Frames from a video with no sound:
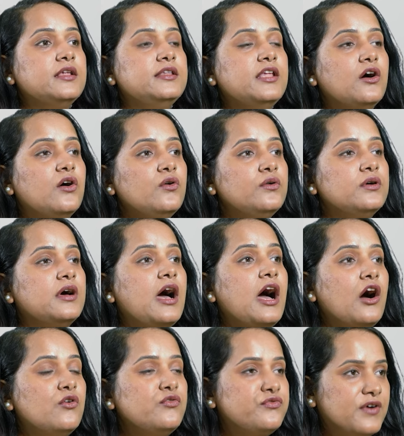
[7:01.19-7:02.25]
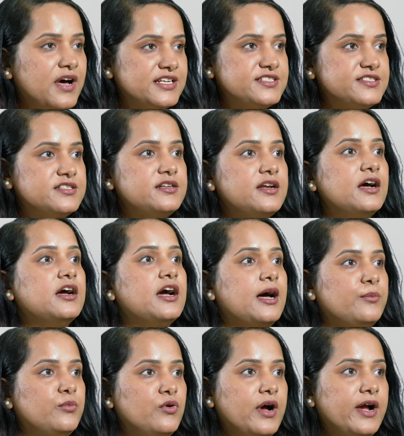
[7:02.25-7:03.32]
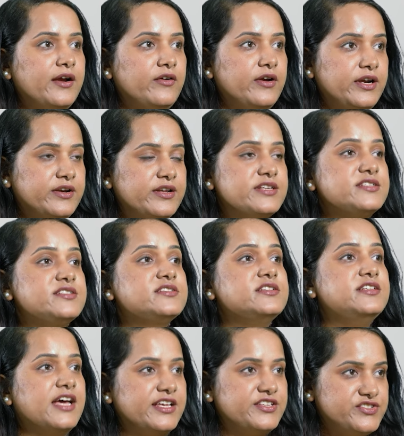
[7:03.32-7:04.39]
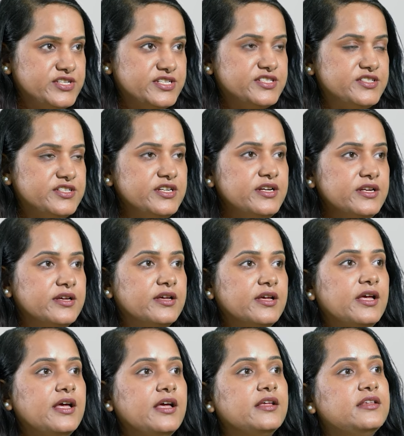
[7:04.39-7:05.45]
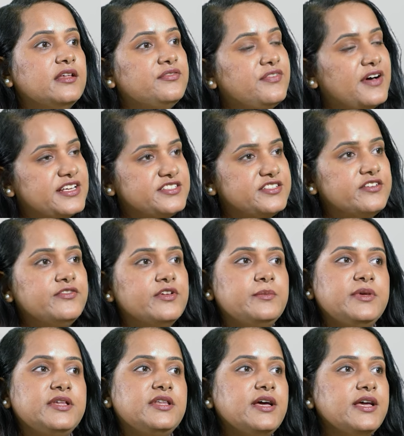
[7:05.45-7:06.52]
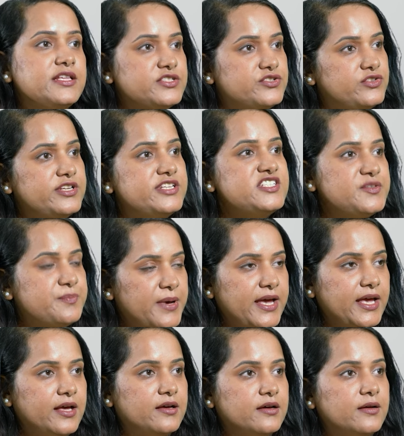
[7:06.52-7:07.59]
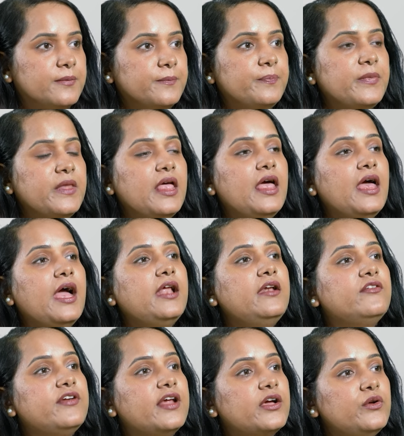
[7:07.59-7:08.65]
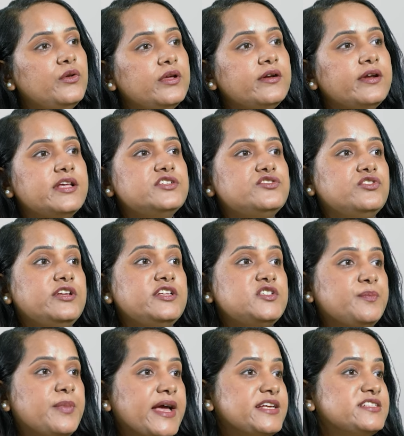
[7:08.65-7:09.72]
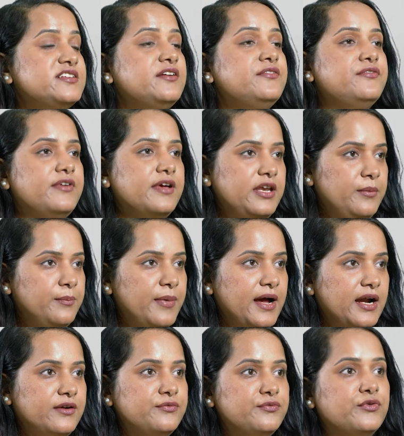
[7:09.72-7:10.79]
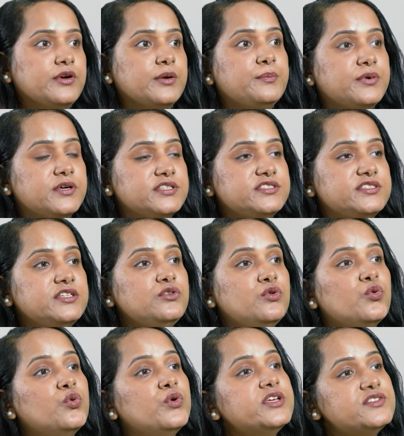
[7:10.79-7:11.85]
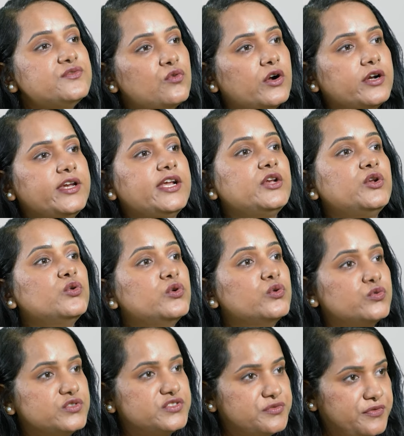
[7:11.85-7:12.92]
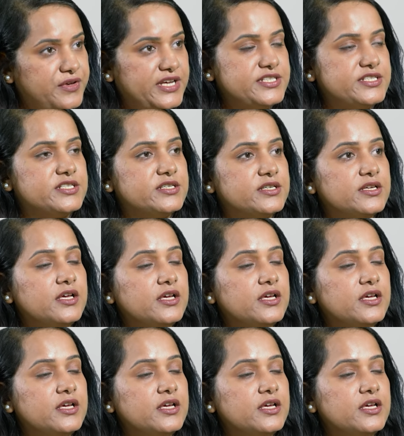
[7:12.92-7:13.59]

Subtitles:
Now, how faster a carbohydrate is digested, the faster will be the insulin spike. And regular insulin spikes are very bad for a person who is wanting to lose weight.